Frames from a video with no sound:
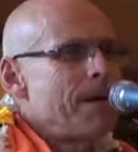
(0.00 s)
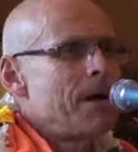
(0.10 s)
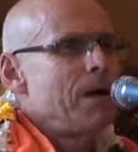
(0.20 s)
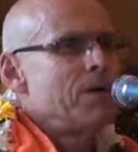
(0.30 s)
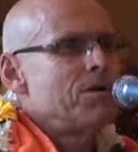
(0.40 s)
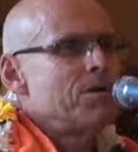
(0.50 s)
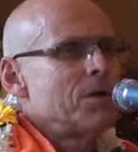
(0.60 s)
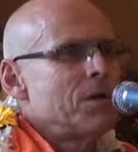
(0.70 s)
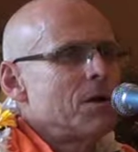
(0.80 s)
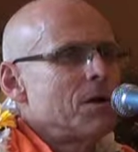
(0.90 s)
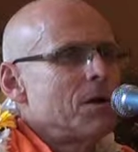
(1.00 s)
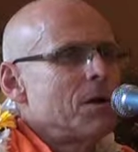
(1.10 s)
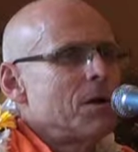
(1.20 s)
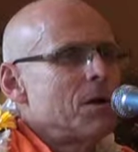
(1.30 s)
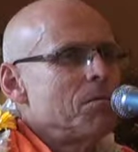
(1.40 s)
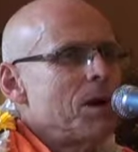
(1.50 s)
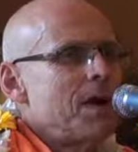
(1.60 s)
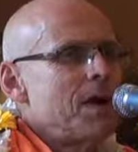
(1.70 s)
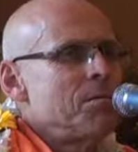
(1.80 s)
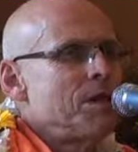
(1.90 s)
And uh,
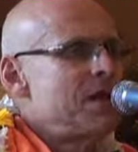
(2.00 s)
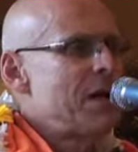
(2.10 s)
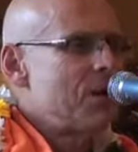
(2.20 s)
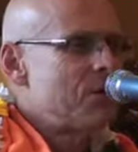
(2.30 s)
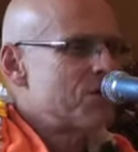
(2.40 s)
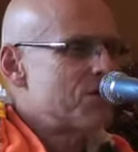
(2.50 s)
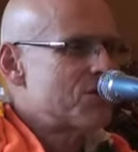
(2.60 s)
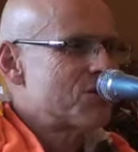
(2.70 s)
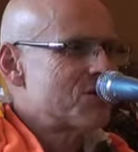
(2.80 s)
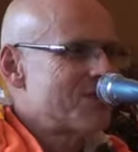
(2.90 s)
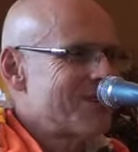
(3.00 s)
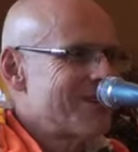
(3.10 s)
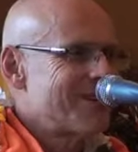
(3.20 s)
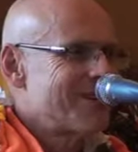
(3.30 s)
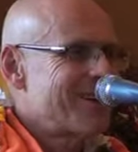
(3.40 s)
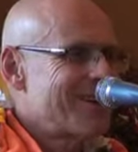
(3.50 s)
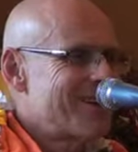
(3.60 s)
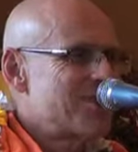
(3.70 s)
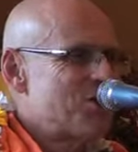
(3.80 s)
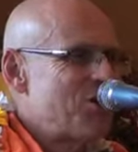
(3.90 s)
I had my doubts that
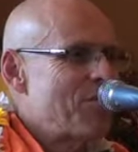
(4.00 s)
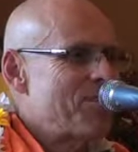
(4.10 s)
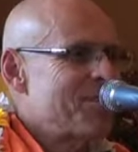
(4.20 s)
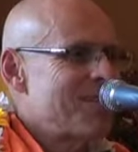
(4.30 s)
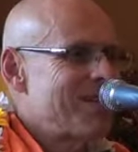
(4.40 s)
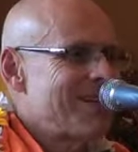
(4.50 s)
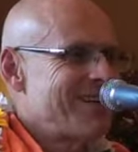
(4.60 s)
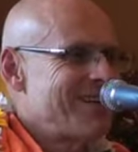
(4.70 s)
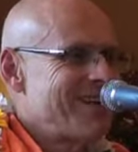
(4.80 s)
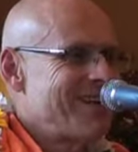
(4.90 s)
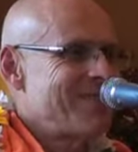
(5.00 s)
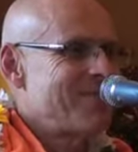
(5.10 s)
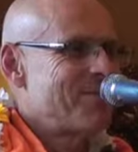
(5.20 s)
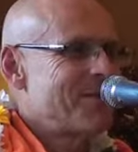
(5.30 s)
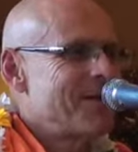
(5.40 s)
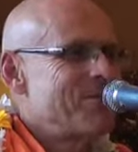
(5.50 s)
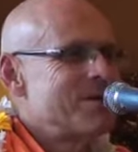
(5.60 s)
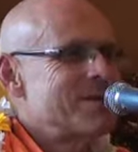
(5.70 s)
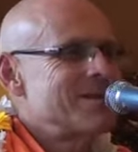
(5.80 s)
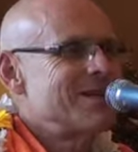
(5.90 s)
it stopped there. I
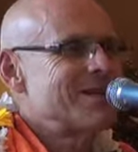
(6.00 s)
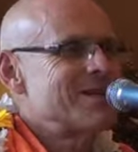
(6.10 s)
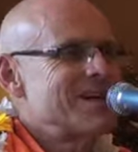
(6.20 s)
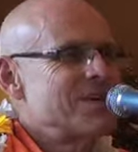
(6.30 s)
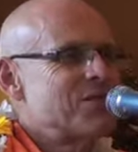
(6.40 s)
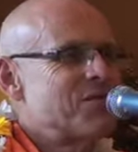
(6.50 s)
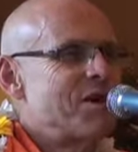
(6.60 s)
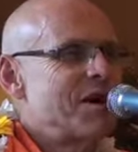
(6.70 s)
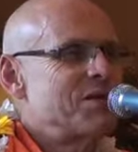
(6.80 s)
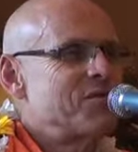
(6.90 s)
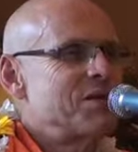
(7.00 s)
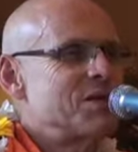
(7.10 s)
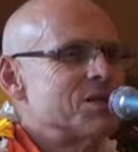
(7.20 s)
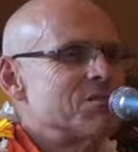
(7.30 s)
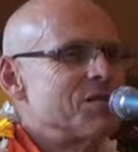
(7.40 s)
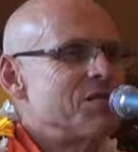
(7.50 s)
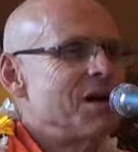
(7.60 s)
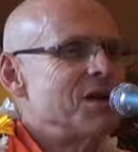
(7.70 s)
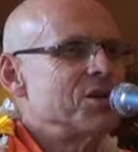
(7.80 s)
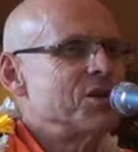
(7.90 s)
was not satisfied with this
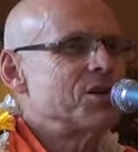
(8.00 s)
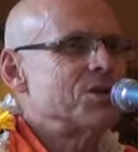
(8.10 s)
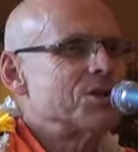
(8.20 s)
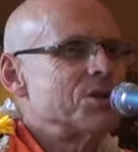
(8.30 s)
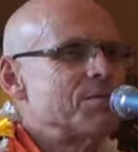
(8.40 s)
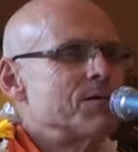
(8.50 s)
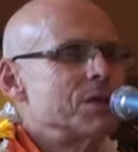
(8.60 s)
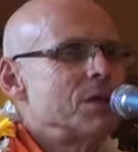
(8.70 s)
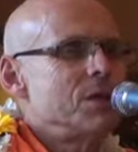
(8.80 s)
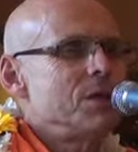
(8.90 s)
Brahman concept.